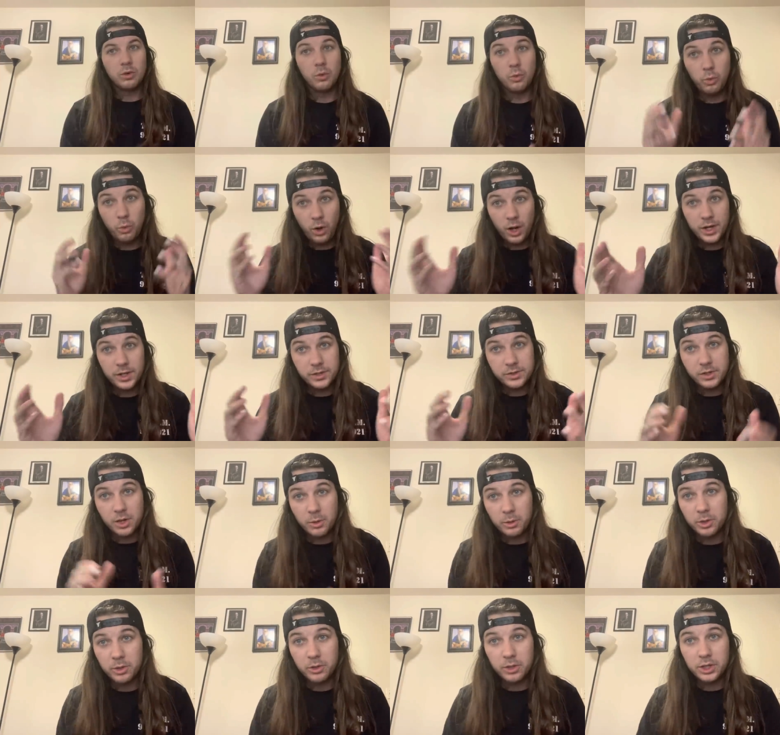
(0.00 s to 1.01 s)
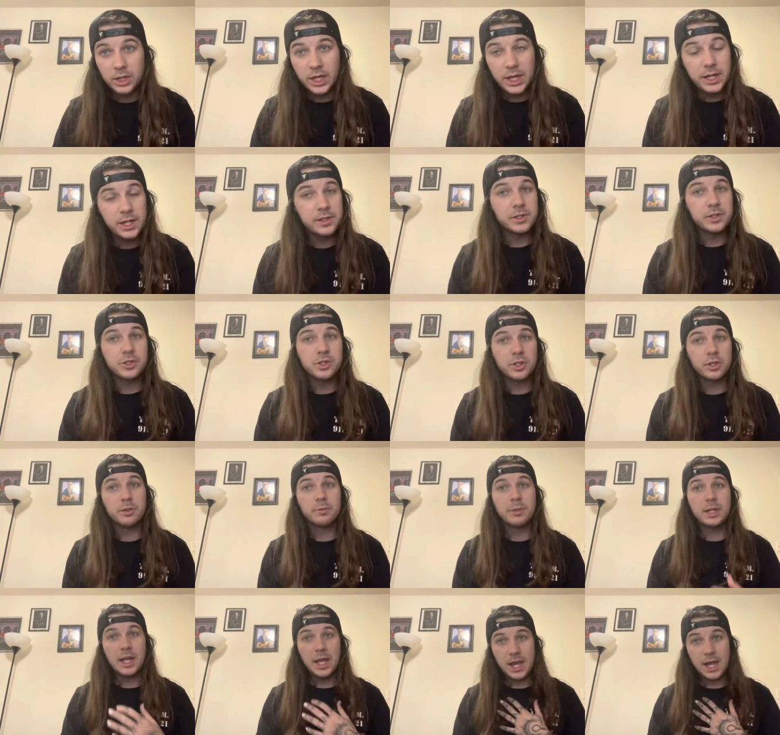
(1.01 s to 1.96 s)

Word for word: What is going on, ladies and gentlemen?